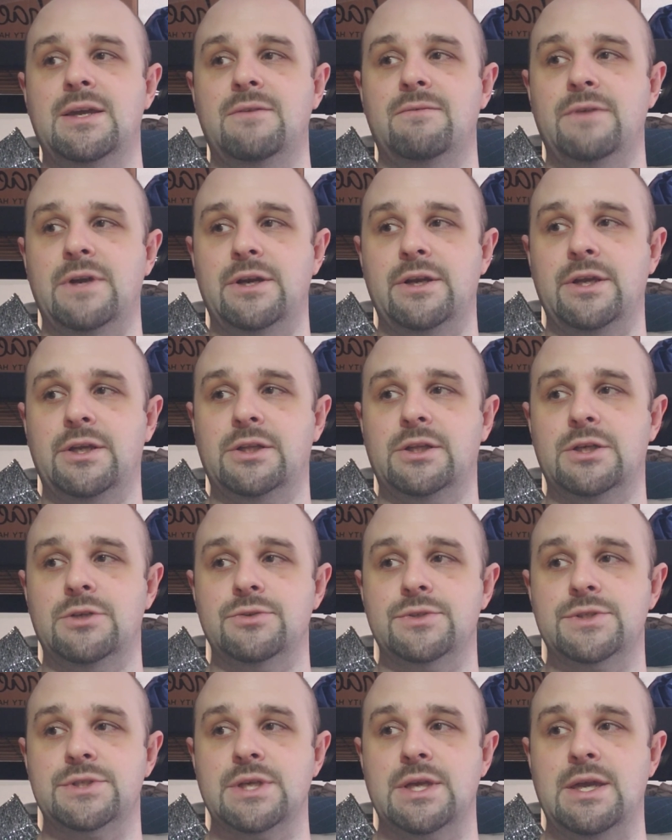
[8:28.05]
Very
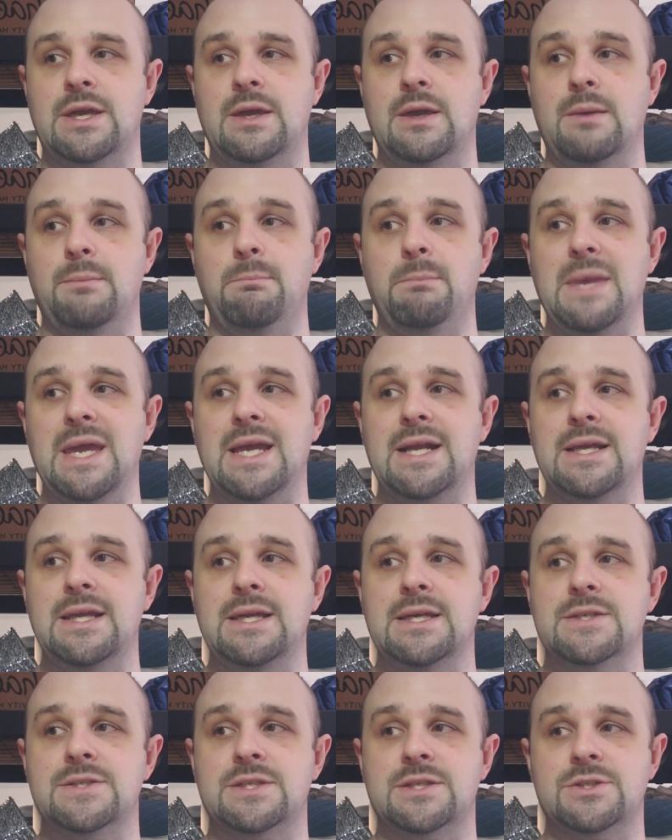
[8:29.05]
close.
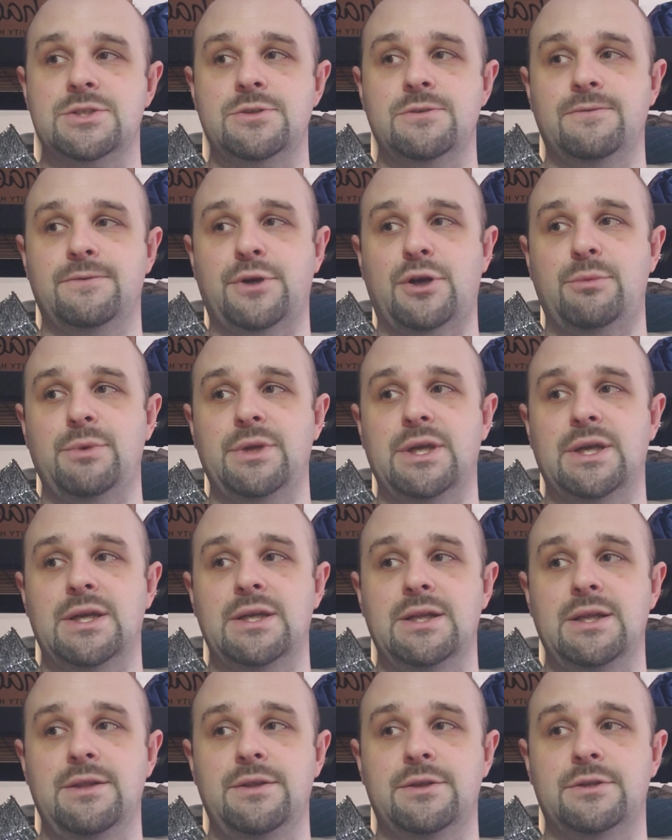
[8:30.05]
Manny isn't too far
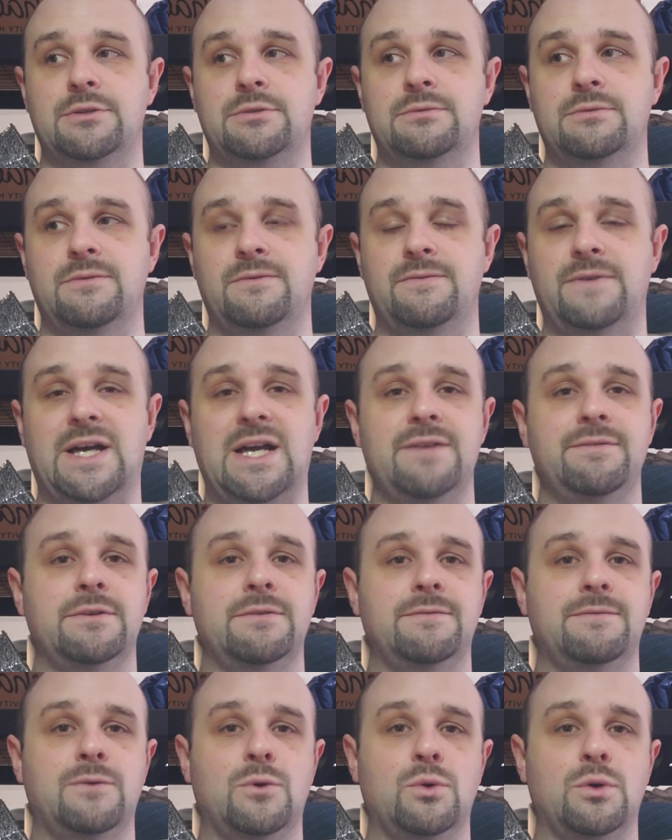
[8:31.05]
behind either.
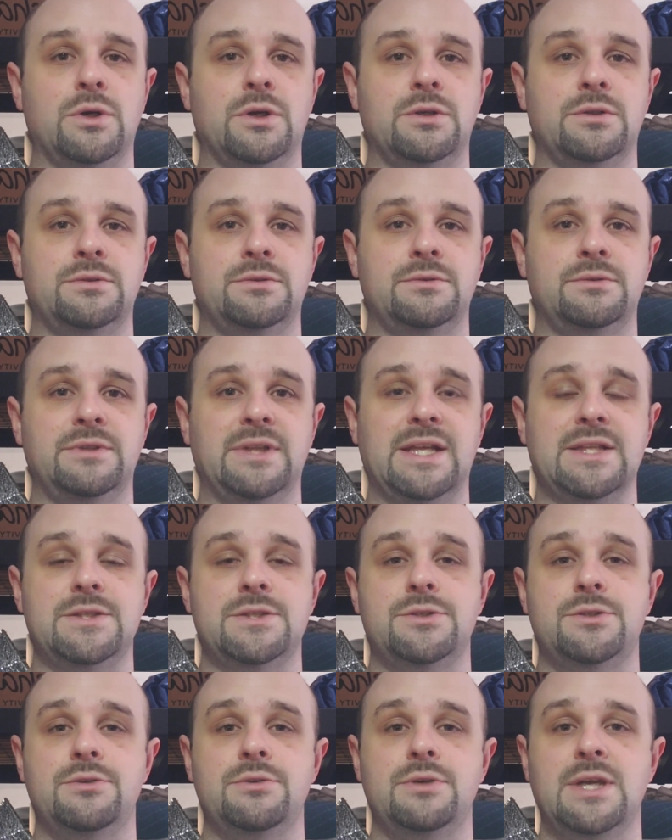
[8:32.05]
5-4. That's
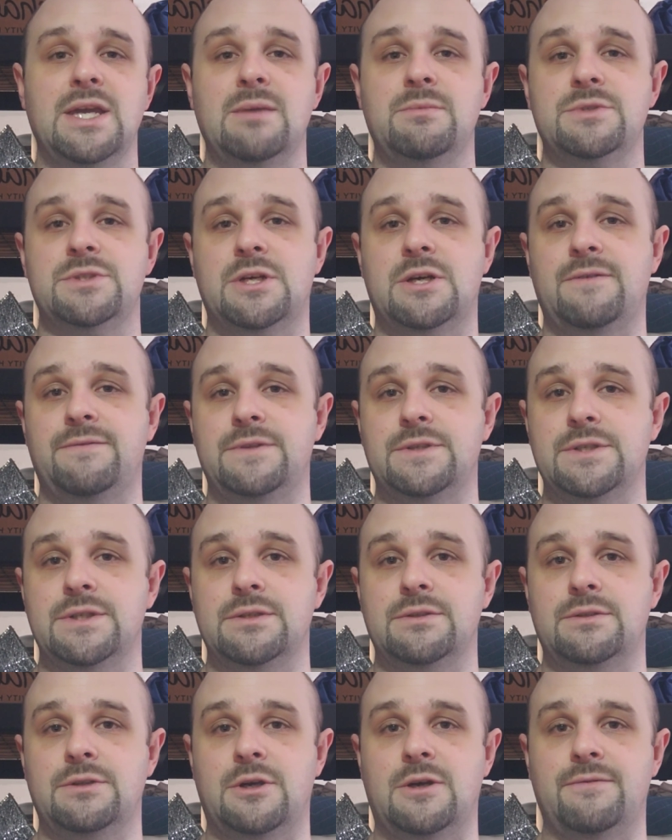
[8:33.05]
2 games off
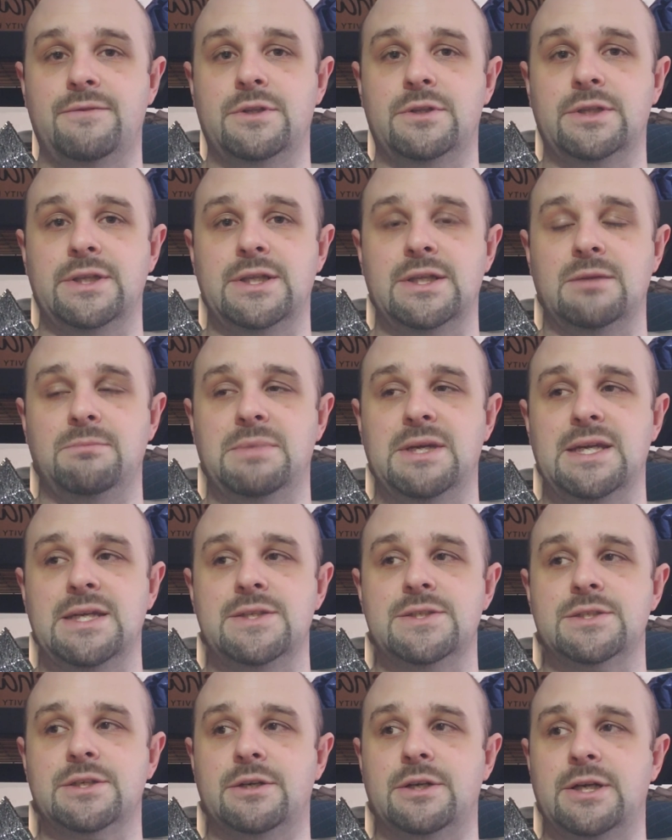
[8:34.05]
the leading
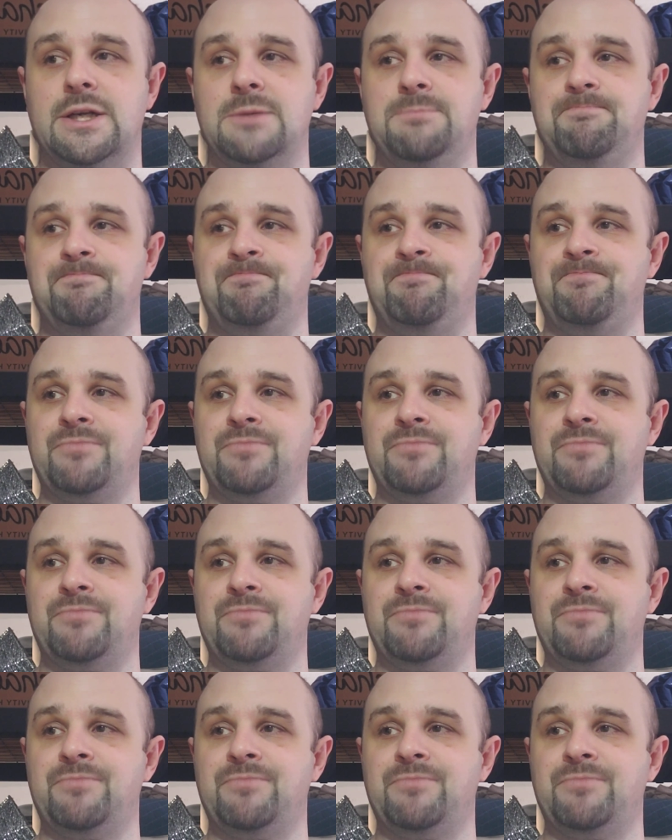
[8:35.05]
pace, all right?